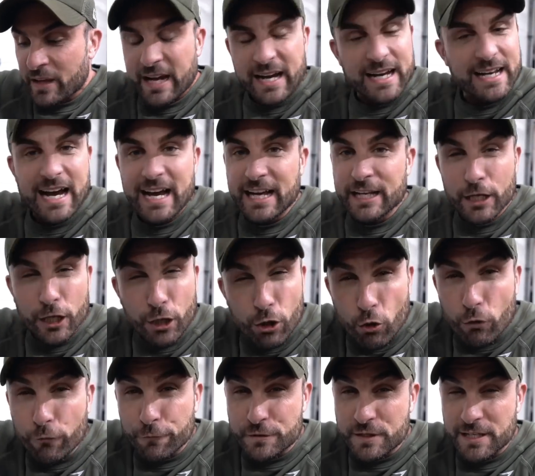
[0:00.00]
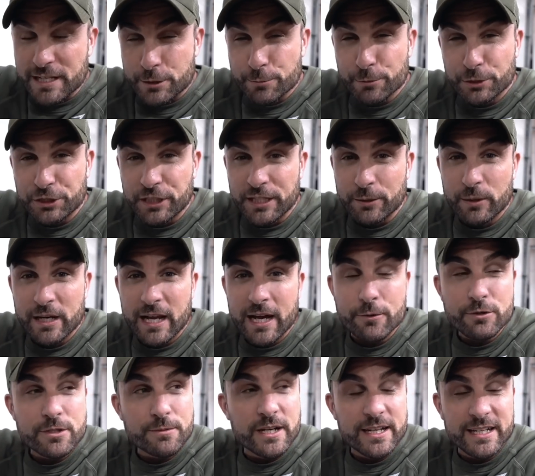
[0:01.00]
And I love this machine. When I
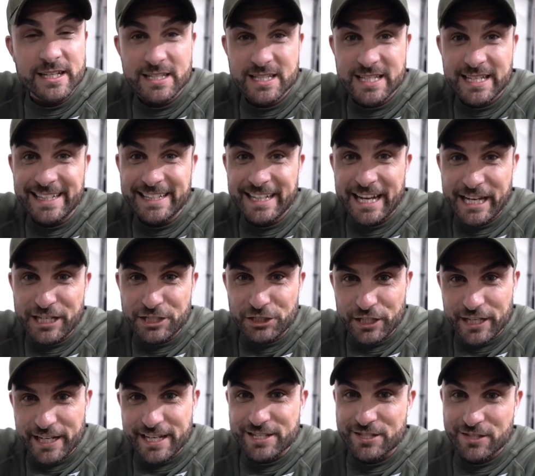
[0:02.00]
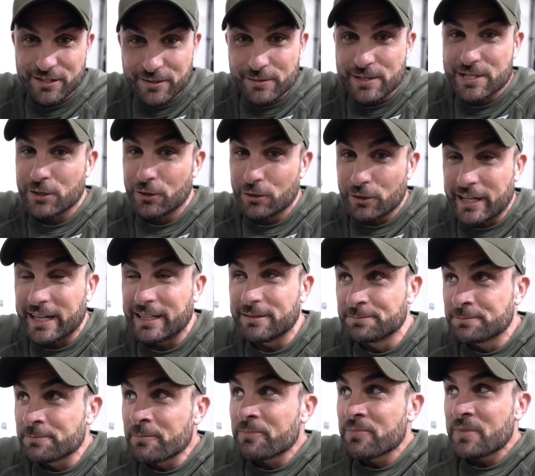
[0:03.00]
was in the teenage years, so they were talking
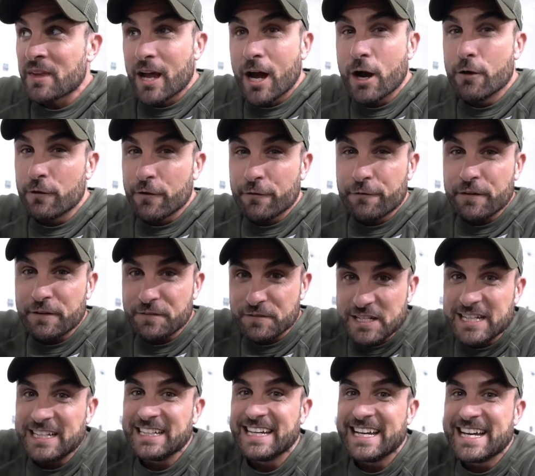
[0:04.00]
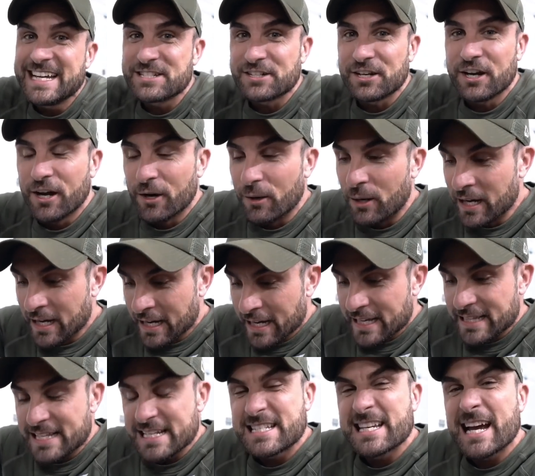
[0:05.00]
over 15 years ago,
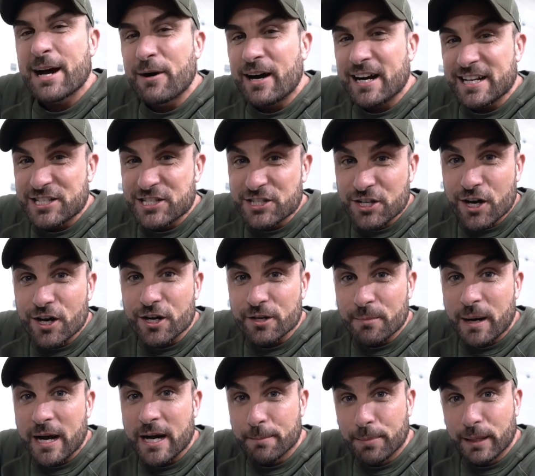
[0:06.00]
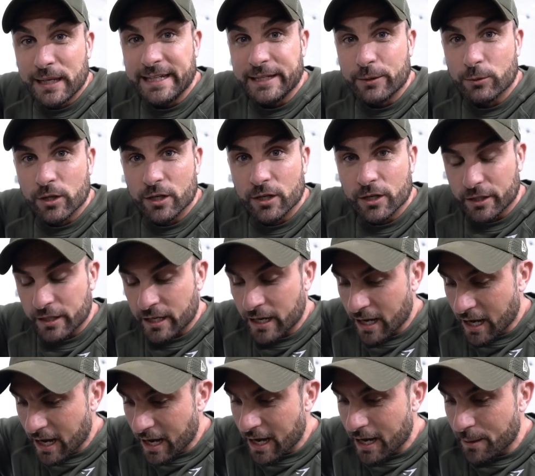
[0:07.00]
this is how I started my oblique work.
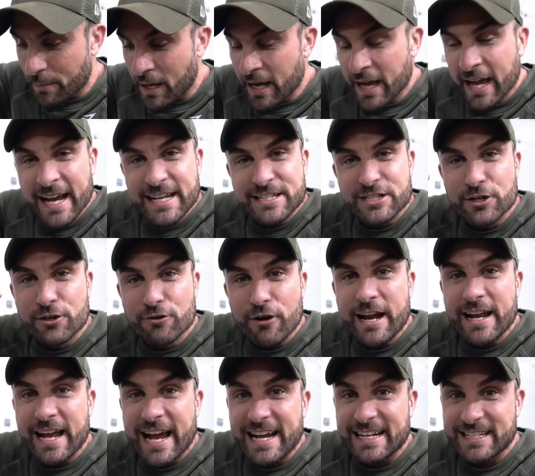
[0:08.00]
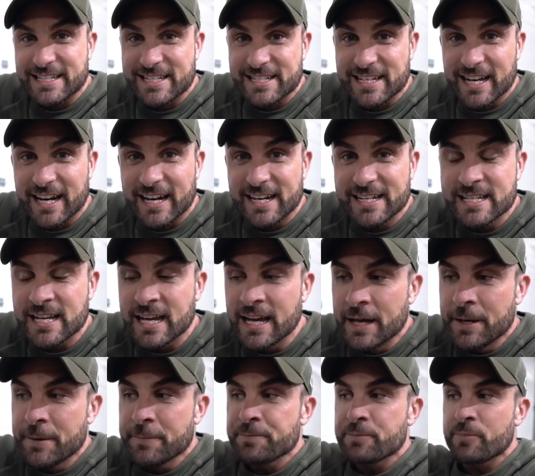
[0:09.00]
It's a great exercise,
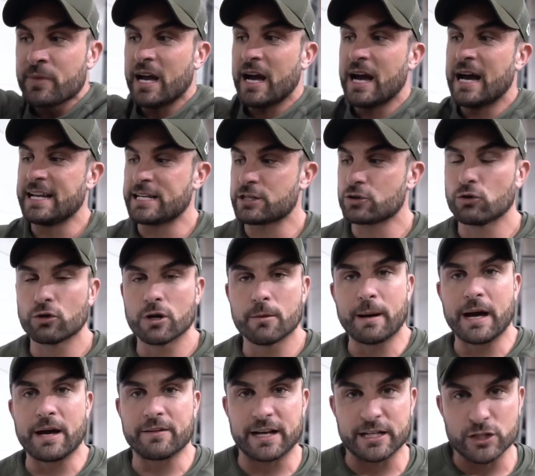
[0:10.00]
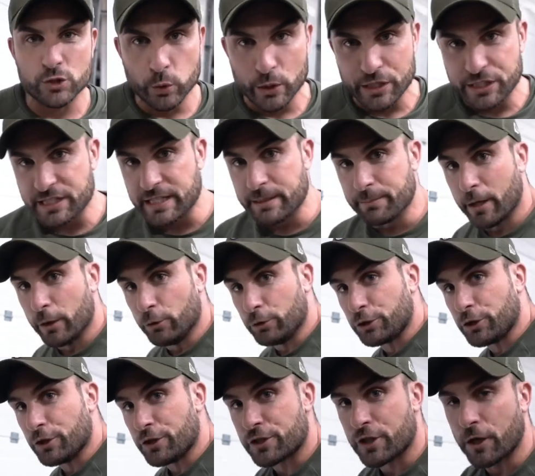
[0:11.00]
and it's all about that twisting
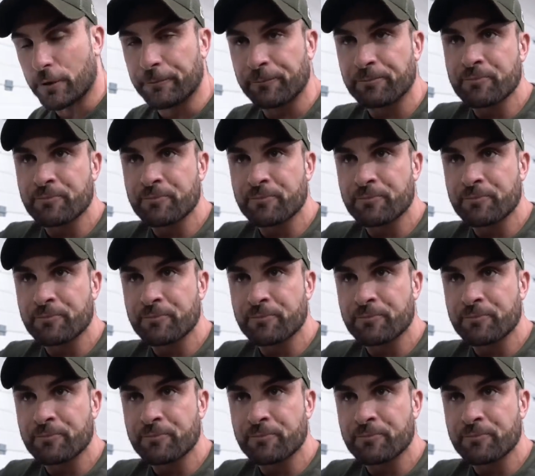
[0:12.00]
motion. So